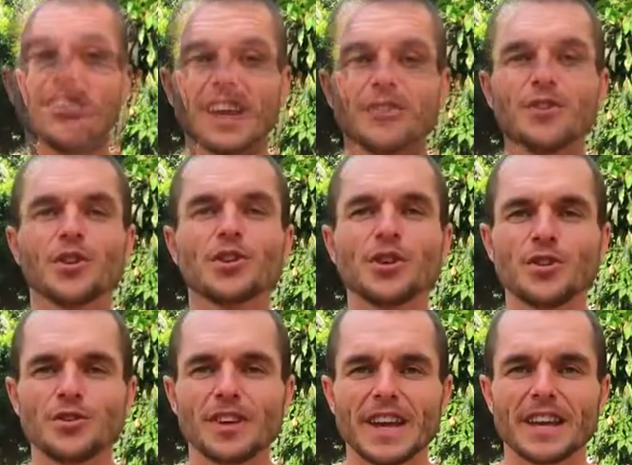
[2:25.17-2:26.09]
See, if you're
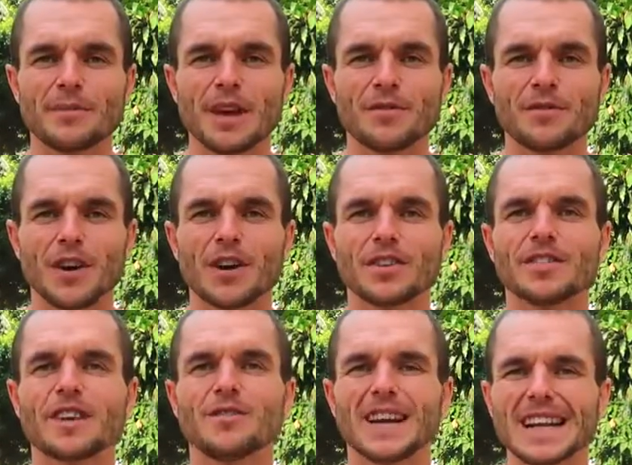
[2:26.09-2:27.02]
new to intermittent
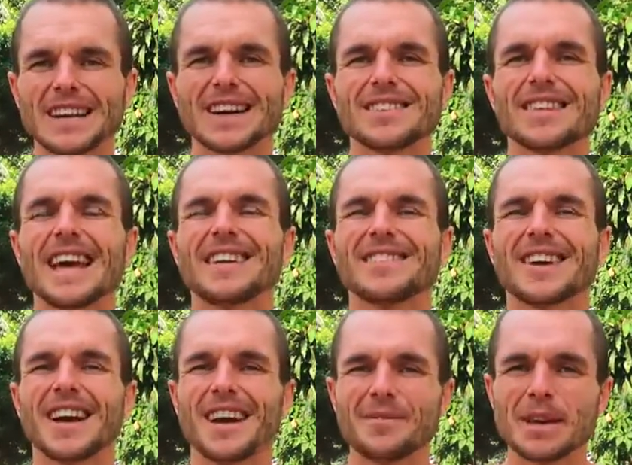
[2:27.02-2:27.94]
fasting, realize that it's
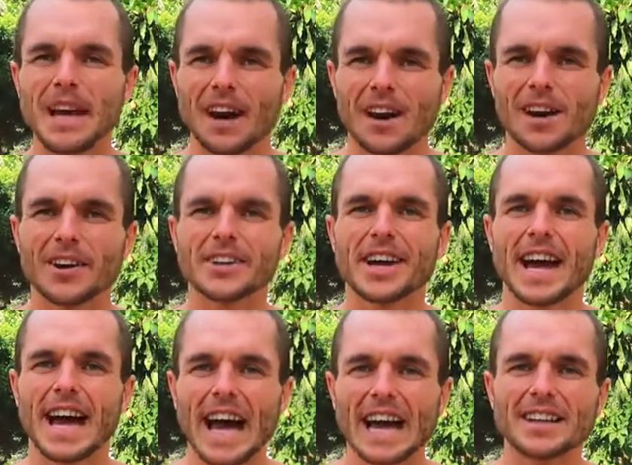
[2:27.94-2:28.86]
gonna be
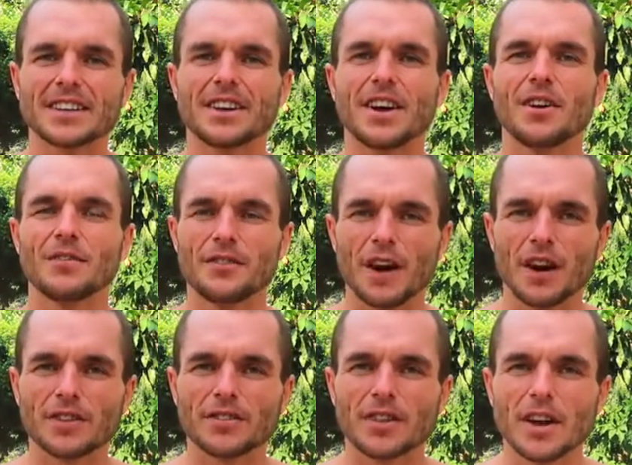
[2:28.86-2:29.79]
harder at
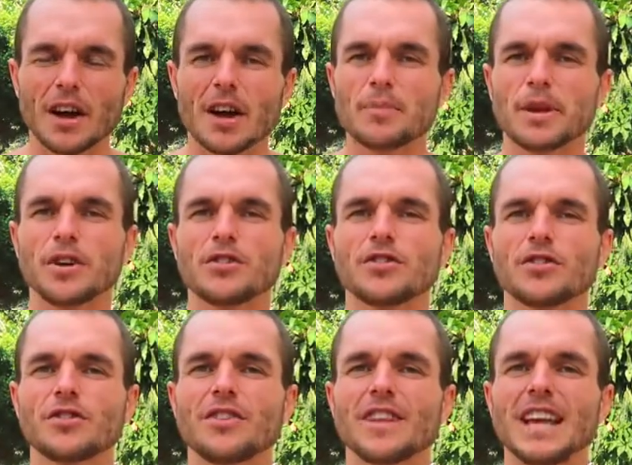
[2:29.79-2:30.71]
first, but you
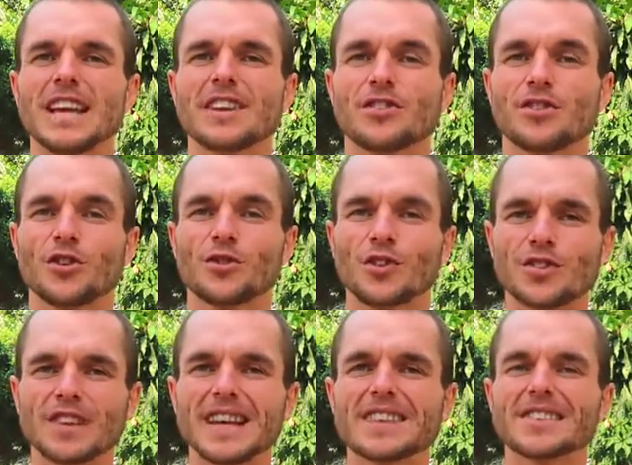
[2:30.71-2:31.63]
just need to
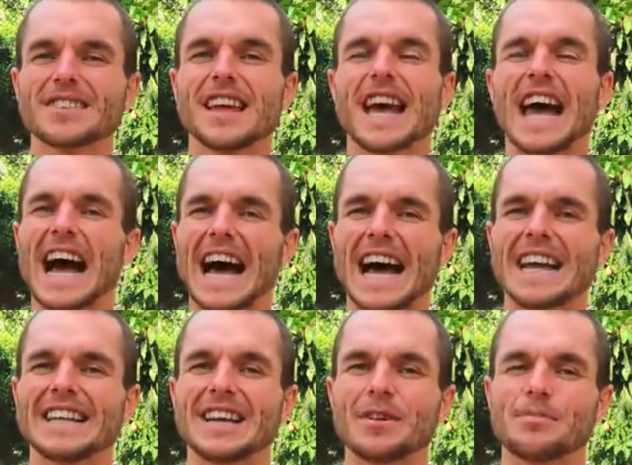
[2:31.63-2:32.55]
resist
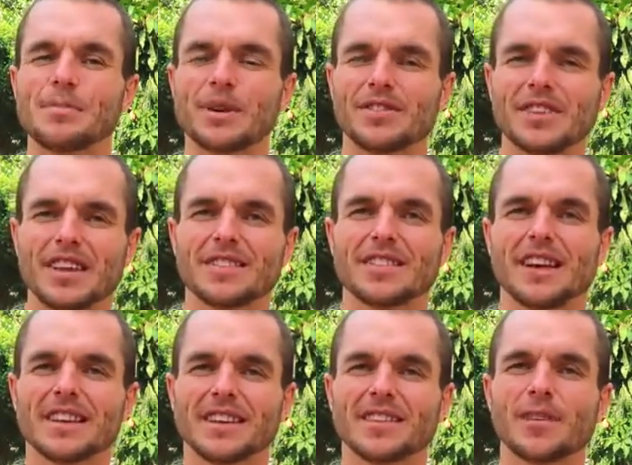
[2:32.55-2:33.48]
and persist
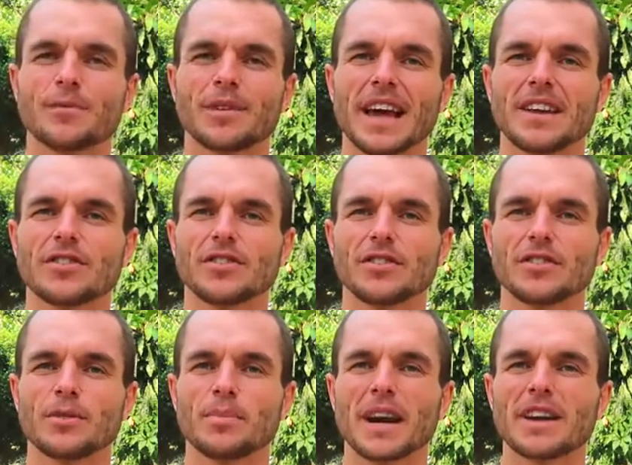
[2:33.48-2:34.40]
the
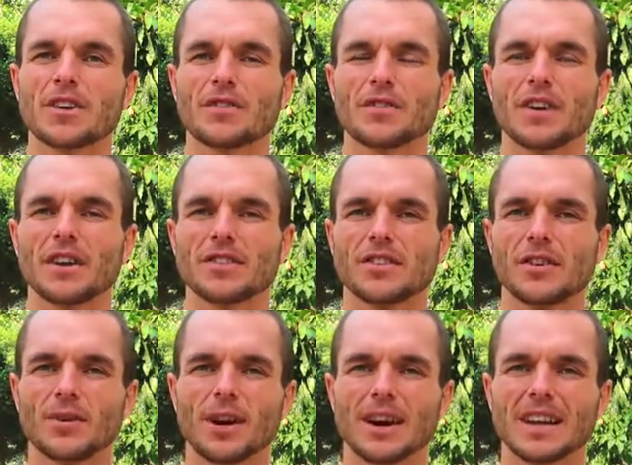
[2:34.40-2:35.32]
temptations to break your fast
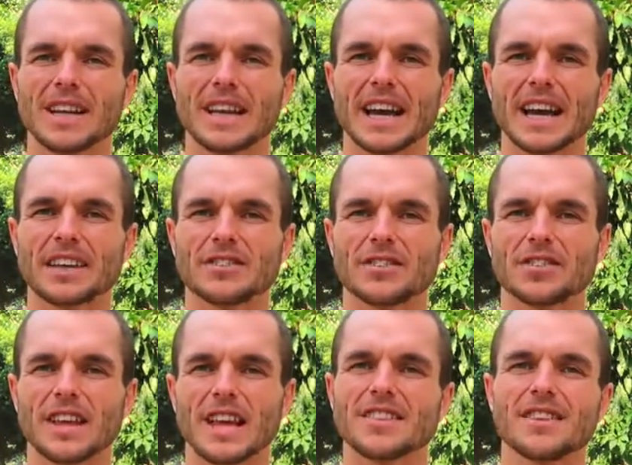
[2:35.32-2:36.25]
too early and
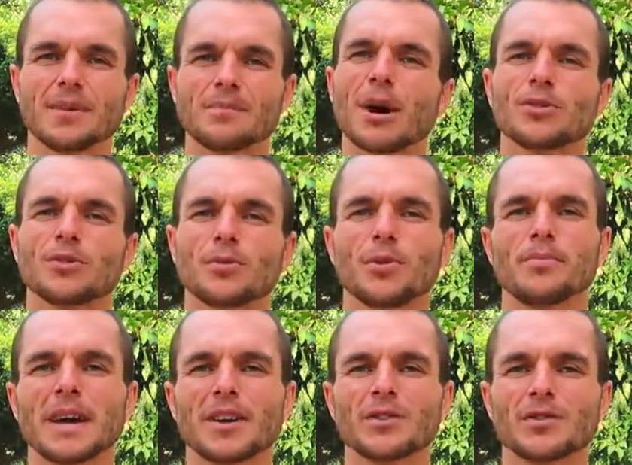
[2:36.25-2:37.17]
just eating multiple
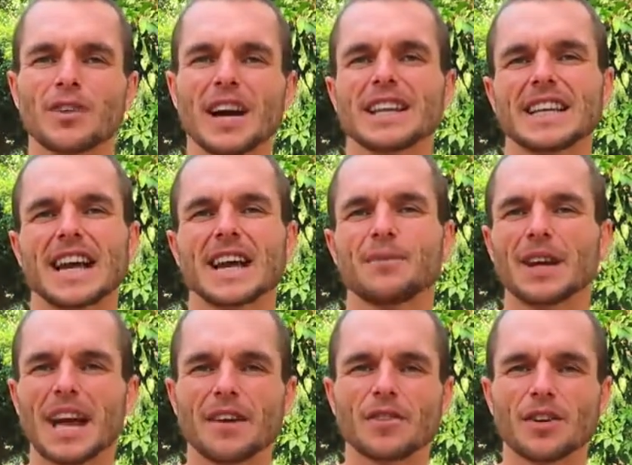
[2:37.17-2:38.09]
meals throughout the day
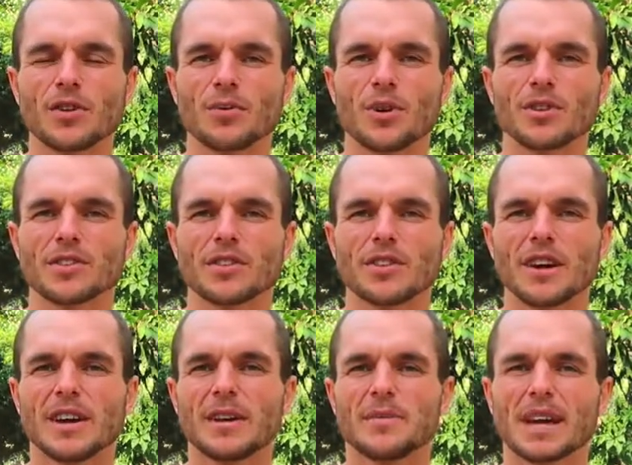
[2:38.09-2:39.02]
whenever you want
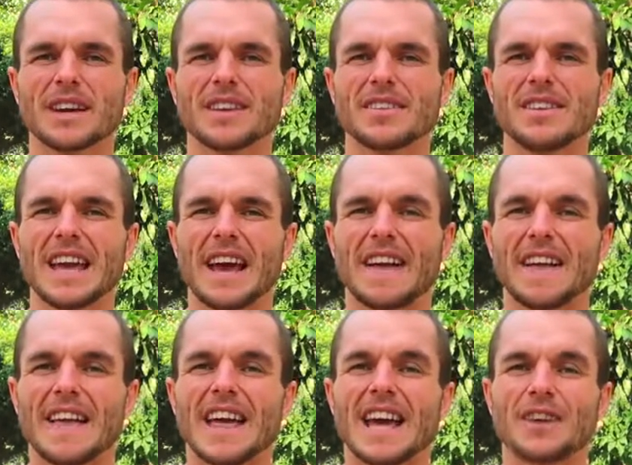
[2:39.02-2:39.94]
because yeah
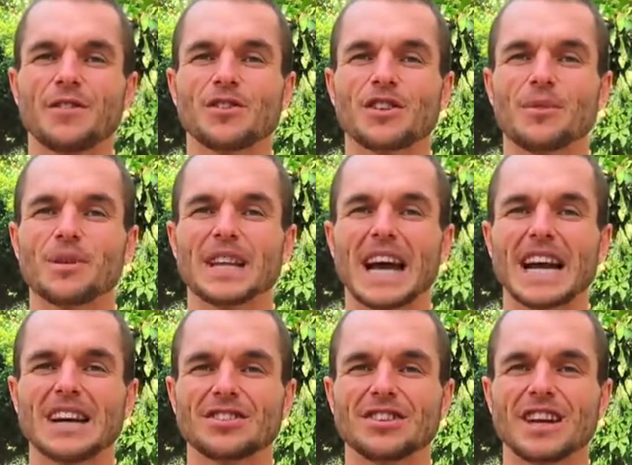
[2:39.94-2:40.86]
if you're someone that
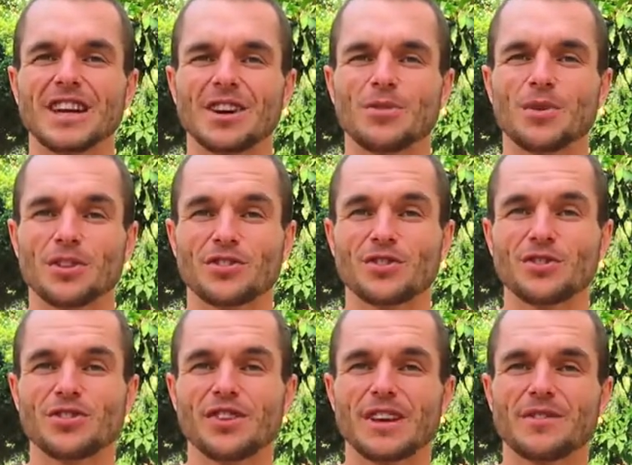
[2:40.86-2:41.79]
actually wants to
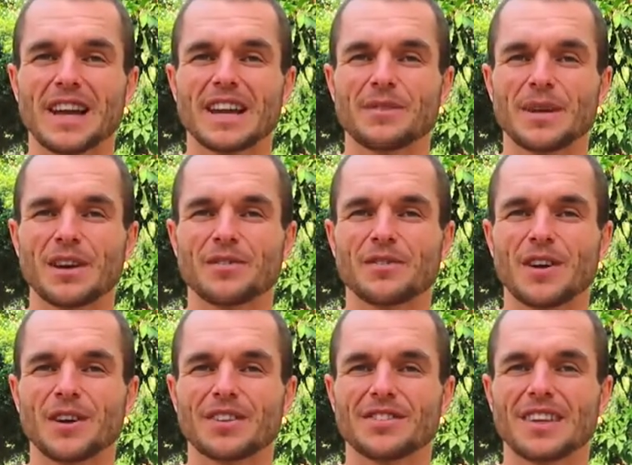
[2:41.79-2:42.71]
achieve intermittent
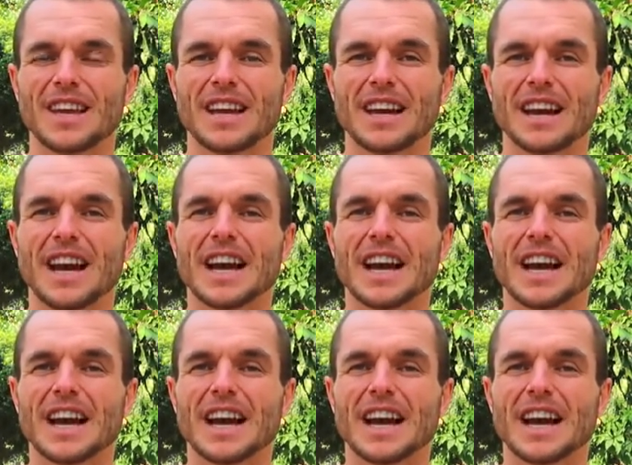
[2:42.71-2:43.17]
fasting